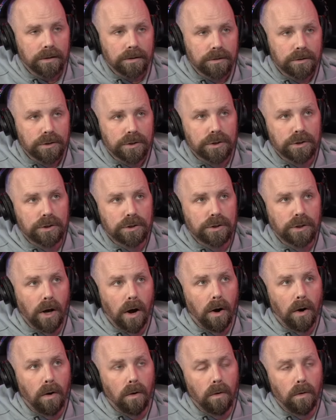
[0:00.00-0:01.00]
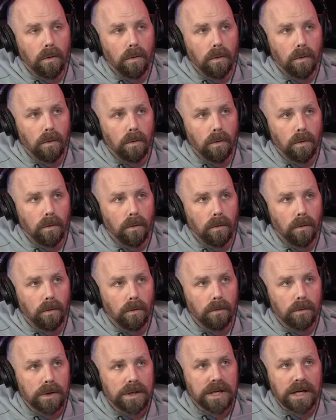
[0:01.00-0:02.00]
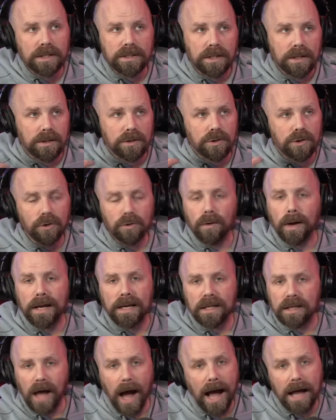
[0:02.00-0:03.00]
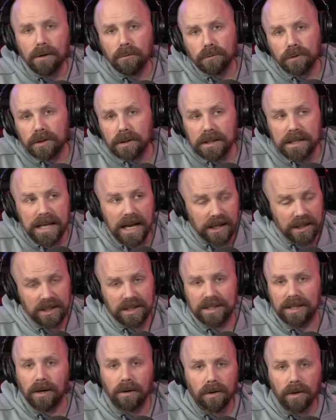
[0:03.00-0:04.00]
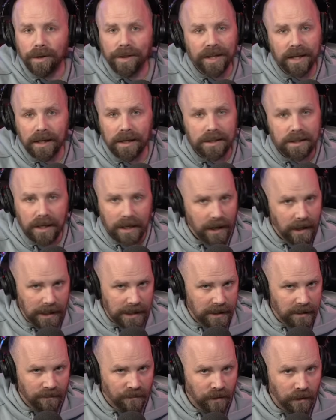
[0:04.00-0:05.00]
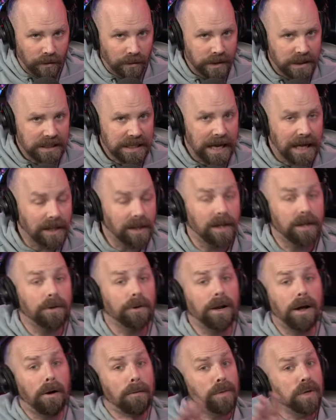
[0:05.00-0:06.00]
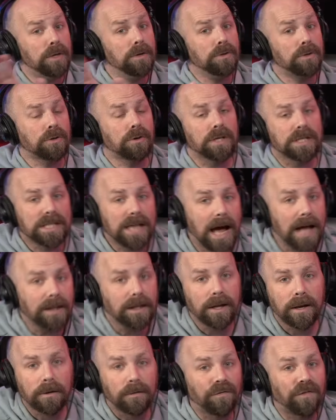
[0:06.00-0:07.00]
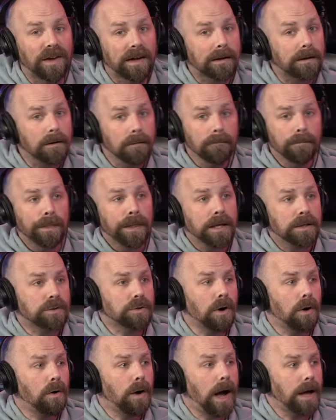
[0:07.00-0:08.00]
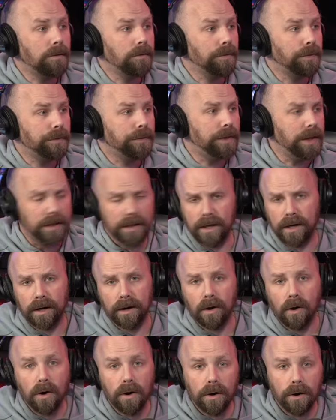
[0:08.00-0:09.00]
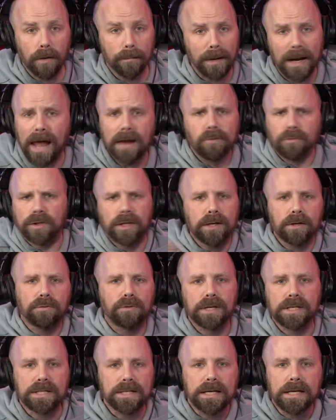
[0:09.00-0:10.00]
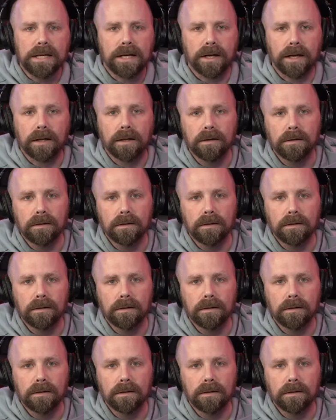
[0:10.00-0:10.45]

So does it do any? I don't necessarily think it did anything for Chris Statlander. Now I'm a huge Chris Statlander fan, so I don't think that it hurt her, but I don't think Chris needed it.